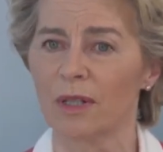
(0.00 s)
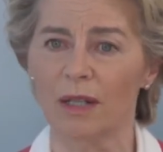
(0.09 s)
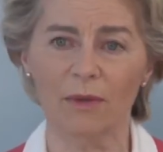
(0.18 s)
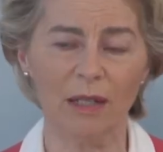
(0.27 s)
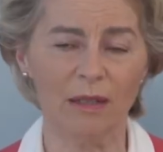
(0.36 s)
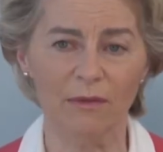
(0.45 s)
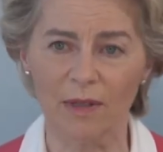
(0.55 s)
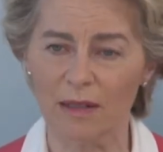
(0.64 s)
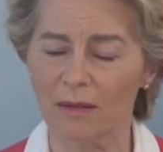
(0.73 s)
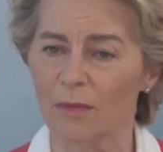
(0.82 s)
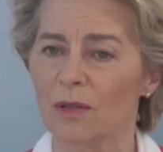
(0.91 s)
direct
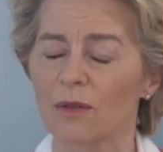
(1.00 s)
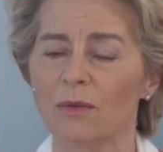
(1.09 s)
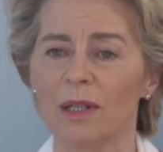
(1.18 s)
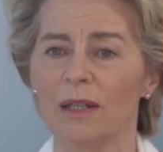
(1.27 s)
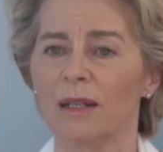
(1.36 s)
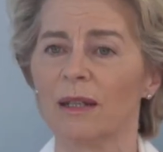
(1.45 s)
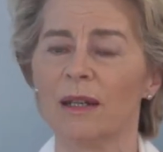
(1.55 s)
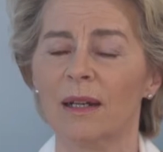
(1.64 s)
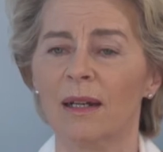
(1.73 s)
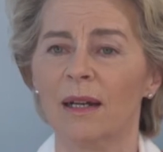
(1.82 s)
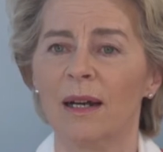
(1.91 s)
investment screening
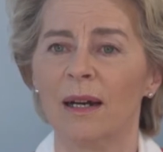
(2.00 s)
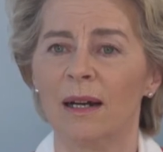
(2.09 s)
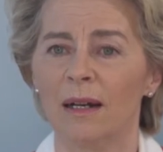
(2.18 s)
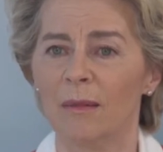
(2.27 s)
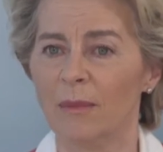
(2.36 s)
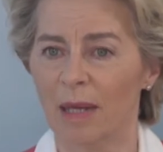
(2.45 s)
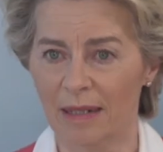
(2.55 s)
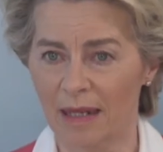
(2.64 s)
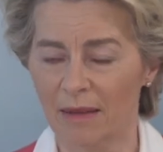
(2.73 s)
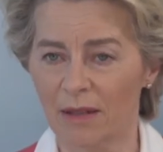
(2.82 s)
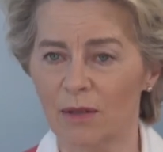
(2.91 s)
um, and
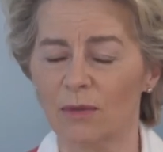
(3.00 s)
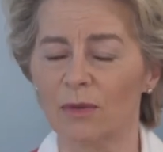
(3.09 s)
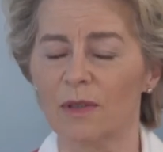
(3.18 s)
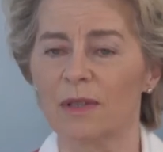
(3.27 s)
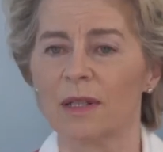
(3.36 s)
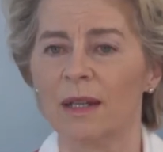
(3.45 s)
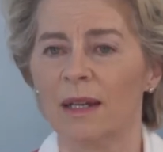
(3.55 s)
other tools.